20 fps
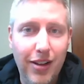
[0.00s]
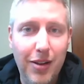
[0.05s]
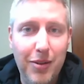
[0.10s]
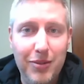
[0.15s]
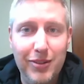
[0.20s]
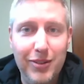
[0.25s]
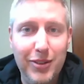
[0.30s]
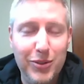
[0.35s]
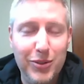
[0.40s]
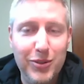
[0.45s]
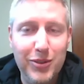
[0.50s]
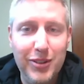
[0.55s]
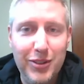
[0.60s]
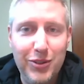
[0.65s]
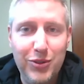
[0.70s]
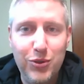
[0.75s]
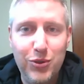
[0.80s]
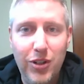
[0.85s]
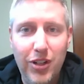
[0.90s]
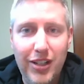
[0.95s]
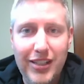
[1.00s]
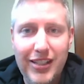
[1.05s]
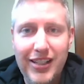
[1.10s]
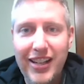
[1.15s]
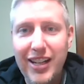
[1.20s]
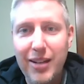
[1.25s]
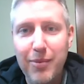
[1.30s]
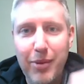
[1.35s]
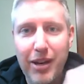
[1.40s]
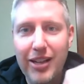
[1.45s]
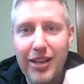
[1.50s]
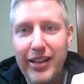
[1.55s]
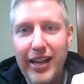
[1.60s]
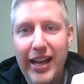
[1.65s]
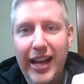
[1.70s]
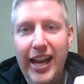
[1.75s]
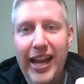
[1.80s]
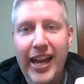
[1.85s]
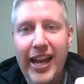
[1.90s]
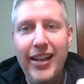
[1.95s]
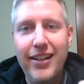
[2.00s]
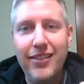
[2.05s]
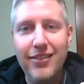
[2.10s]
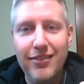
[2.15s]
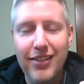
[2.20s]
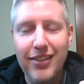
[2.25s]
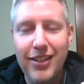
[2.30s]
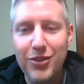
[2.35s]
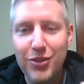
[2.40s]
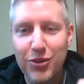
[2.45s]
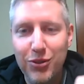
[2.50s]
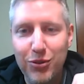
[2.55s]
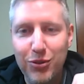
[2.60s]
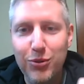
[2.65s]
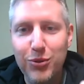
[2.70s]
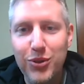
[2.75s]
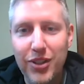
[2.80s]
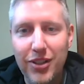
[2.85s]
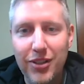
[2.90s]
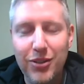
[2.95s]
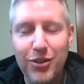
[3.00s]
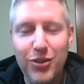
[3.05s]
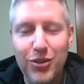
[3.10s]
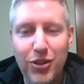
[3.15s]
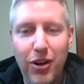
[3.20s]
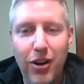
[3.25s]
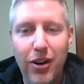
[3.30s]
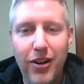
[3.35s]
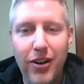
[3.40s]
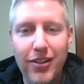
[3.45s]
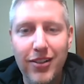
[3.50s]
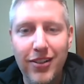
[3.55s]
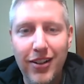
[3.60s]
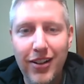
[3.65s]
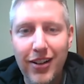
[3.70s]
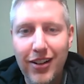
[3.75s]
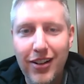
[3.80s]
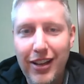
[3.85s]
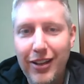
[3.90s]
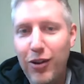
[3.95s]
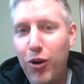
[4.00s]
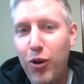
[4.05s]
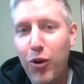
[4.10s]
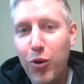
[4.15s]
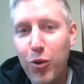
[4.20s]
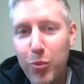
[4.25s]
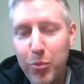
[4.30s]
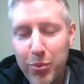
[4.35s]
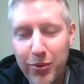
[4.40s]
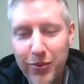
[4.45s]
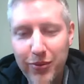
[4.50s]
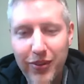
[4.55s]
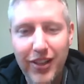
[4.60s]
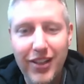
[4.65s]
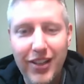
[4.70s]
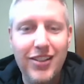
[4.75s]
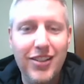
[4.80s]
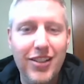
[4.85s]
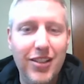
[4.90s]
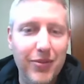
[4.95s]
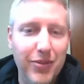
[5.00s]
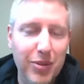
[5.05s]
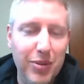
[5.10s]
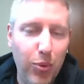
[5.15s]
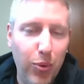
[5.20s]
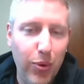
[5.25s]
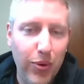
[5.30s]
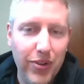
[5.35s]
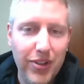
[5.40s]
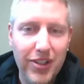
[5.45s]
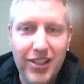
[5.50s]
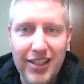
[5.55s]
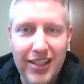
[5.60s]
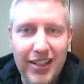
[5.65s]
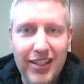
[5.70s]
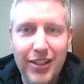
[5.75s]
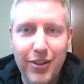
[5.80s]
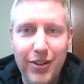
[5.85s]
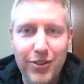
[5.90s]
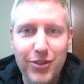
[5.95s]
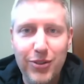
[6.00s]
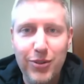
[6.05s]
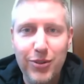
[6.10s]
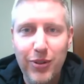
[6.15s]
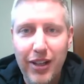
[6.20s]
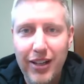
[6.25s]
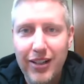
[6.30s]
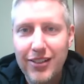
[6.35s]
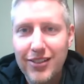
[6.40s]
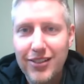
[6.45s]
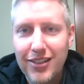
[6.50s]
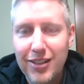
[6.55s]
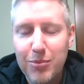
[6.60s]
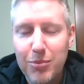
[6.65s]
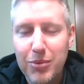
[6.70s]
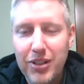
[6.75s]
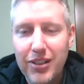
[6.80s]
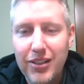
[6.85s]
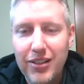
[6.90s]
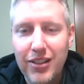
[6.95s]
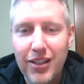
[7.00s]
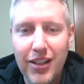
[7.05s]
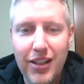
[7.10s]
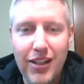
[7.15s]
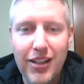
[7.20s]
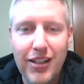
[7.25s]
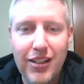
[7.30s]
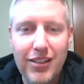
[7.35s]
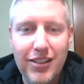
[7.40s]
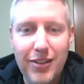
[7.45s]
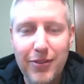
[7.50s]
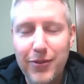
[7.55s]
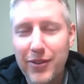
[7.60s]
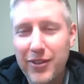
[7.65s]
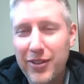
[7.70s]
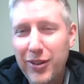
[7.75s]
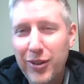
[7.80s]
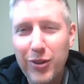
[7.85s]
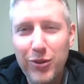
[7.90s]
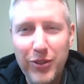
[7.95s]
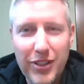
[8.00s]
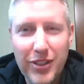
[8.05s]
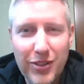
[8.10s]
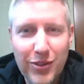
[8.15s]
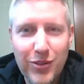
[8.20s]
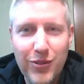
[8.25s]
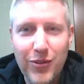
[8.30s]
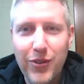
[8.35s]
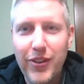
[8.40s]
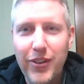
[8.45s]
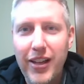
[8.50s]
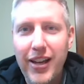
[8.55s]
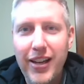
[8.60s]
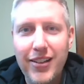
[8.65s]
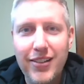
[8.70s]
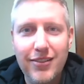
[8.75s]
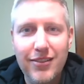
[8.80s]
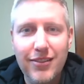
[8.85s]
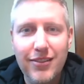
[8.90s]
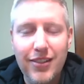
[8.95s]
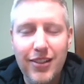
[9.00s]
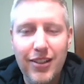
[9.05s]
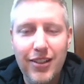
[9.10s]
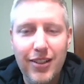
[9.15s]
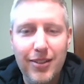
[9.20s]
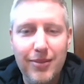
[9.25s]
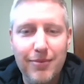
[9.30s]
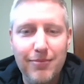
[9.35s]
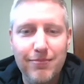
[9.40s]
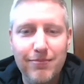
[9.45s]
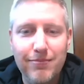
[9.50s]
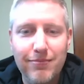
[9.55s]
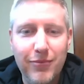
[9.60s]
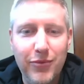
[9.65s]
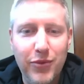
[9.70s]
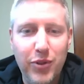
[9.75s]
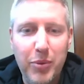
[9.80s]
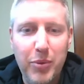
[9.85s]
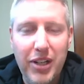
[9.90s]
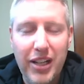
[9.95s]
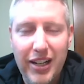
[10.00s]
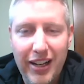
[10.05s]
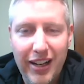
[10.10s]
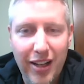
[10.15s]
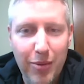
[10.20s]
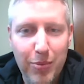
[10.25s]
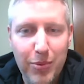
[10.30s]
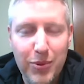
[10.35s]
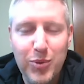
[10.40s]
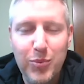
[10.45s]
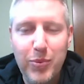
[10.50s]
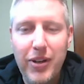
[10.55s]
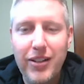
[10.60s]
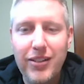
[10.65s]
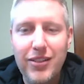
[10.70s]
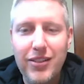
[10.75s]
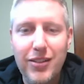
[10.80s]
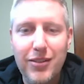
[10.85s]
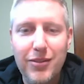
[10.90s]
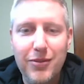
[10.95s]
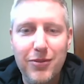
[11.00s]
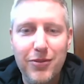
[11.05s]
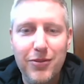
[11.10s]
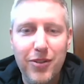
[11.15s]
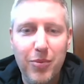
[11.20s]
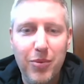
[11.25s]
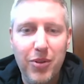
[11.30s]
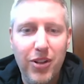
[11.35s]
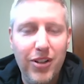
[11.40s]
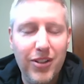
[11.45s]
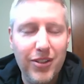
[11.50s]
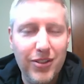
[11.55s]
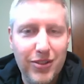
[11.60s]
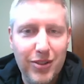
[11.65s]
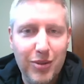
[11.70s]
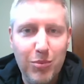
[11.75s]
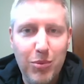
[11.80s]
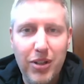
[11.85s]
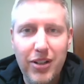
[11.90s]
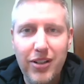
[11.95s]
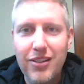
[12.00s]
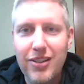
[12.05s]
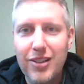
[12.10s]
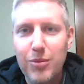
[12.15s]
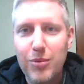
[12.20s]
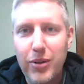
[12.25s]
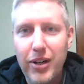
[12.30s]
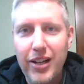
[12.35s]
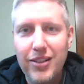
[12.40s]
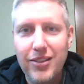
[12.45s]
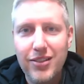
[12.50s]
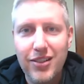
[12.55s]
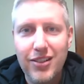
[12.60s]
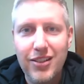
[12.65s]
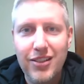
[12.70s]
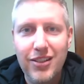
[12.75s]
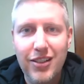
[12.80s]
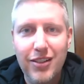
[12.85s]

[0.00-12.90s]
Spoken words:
literally draw a name out of a hat as to who's going to start and hope they can give you more than an inning or two. Like, it's going to be different. And there are reasons for that, from an NIL perspective, from the Alston money that Nebraska can